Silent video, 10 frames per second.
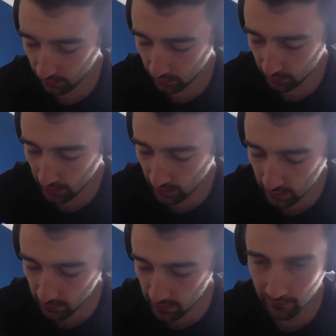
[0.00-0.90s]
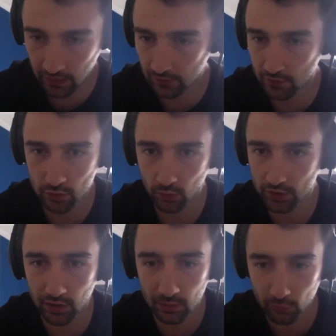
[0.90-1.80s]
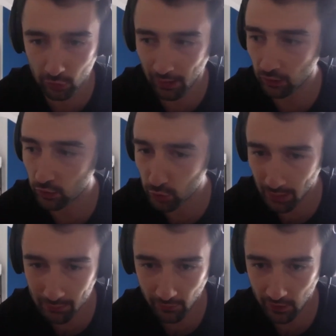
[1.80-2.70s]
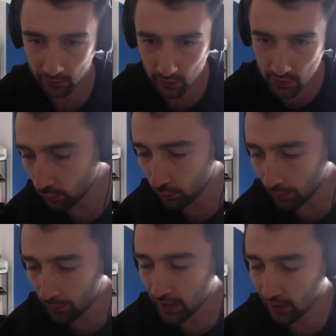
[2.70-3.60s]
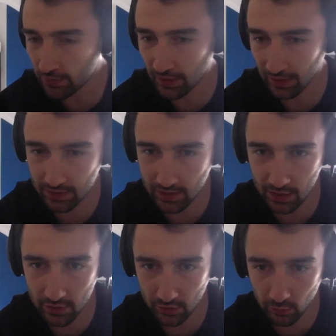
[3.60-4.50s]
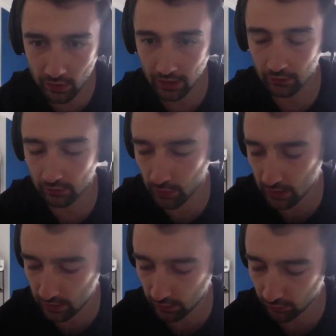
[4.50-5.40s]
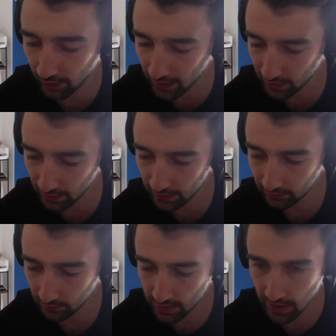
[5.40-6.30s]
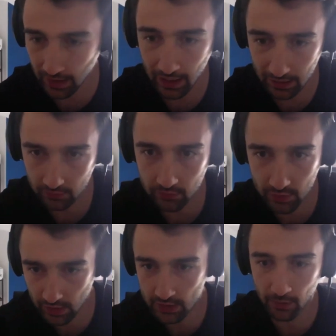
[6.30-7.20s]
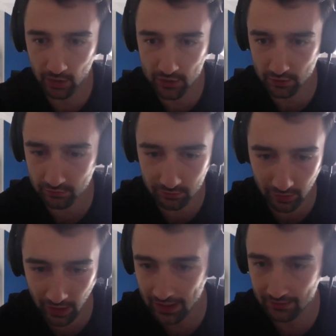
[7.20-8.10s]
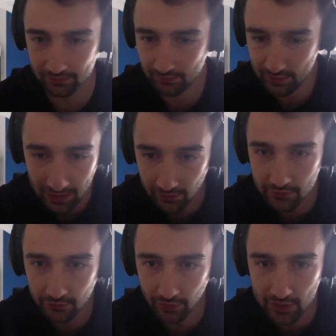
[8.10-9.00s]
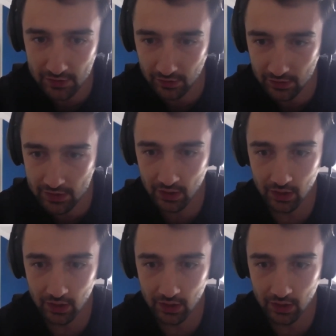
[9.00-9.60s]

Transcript: say a specific individual wanted to learn more about Core Web Vitals, when we come to that section, we directly say, hey, to this person, hey, David, for instance,